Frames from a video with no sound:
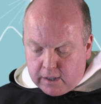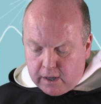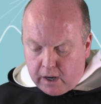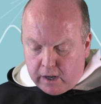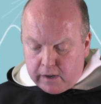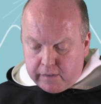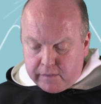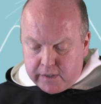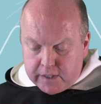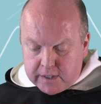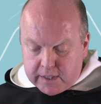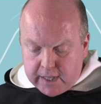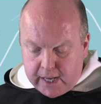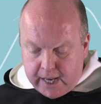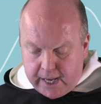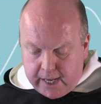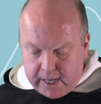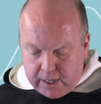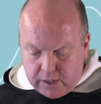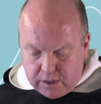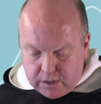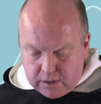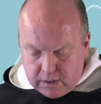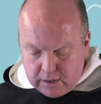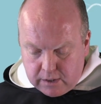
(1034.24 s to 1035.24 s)
God of this
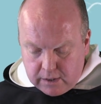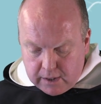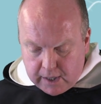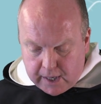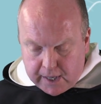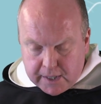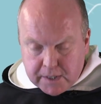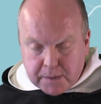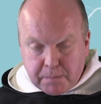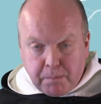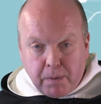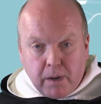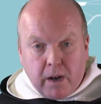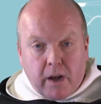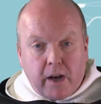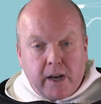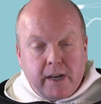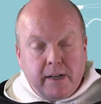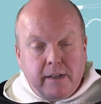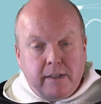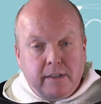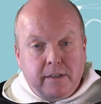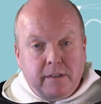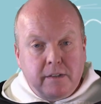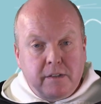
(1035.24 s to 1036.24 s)
age has
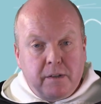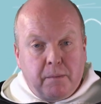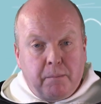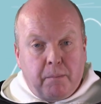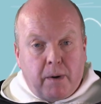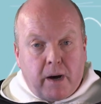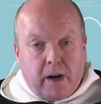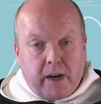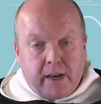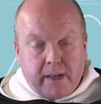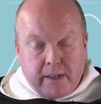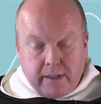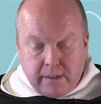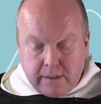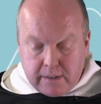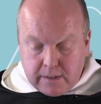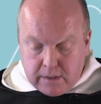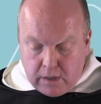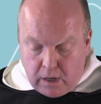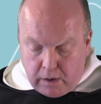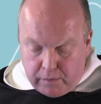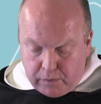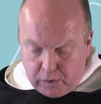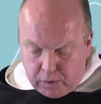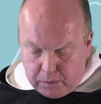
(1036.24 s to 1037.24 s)
blinded the
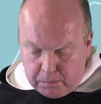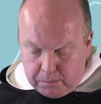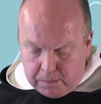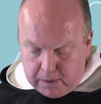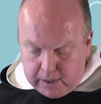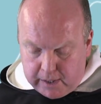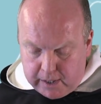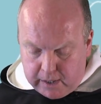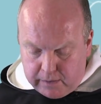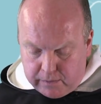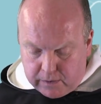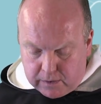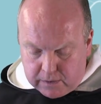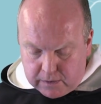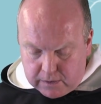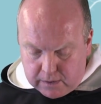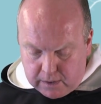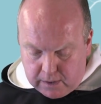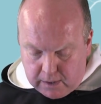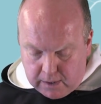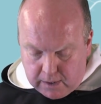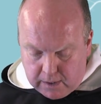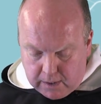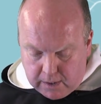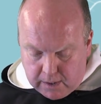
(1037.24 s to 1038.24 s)
minds of unbelievers.
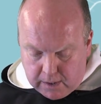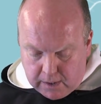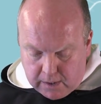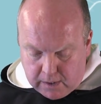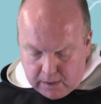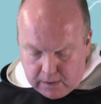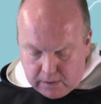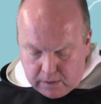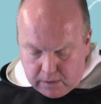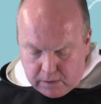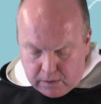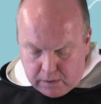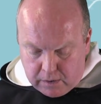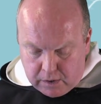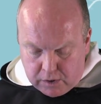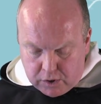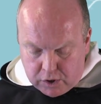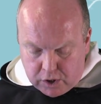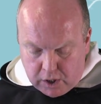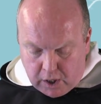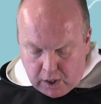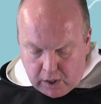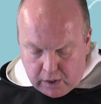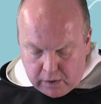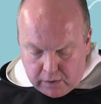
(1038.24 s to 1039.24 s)

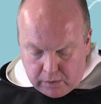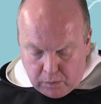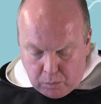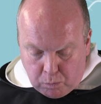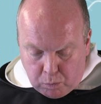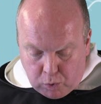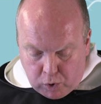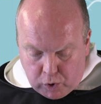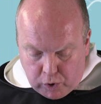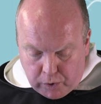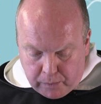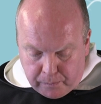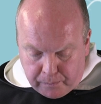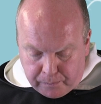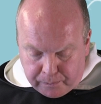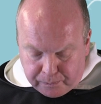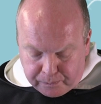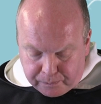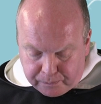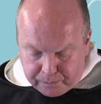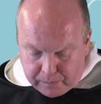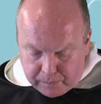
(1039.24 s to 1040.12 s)
John 1,